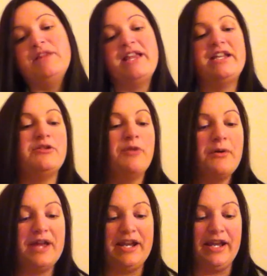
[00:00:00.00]
But then he
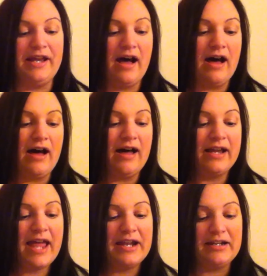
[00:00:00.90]
wrote in it,
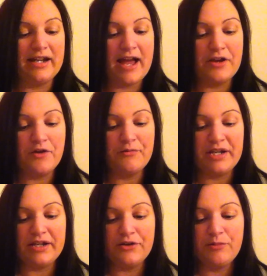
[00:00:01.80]
Kennedy, I know
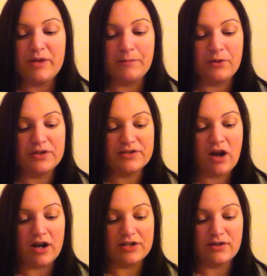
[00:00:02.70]
meeting new people is
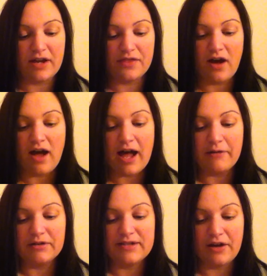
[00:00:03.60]
hard, so I thought
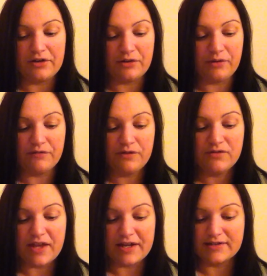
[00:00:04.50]
I would tell you a
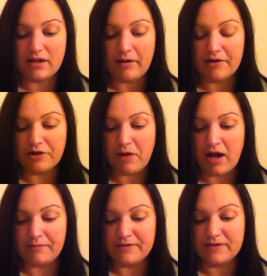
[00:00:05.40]
few things about your
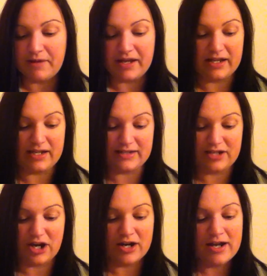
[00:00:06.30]
mom to make it
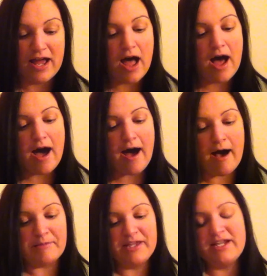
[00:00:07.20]
easier.
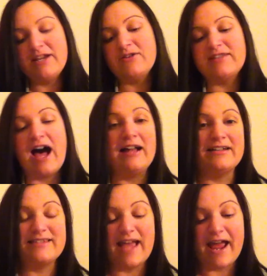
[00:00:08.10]
And then he goes on
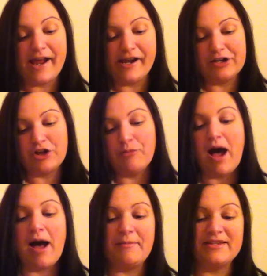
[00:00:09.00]
to say, your
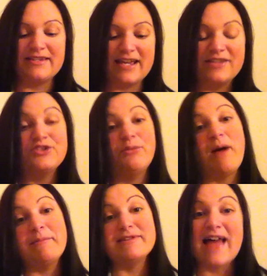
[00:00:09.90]
mom is this, your
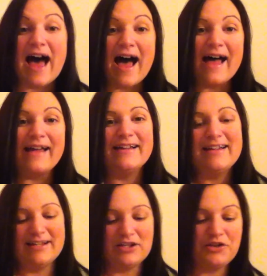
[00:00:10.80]
mom is that,
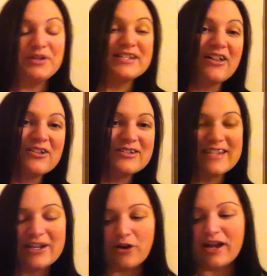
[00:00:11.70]
you can tell her
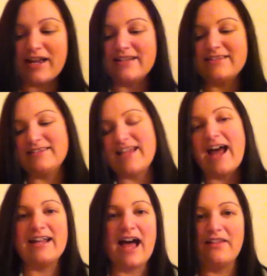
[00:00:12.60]
secrets,
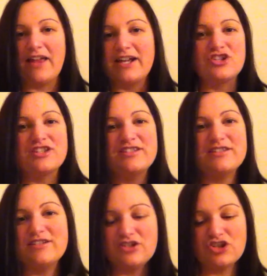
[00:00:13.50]
yada yada, like
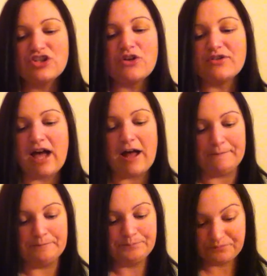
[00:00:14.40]
just goes
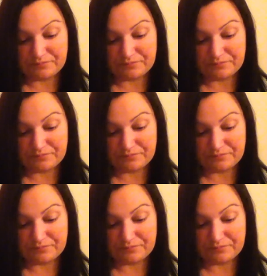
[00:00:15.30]
on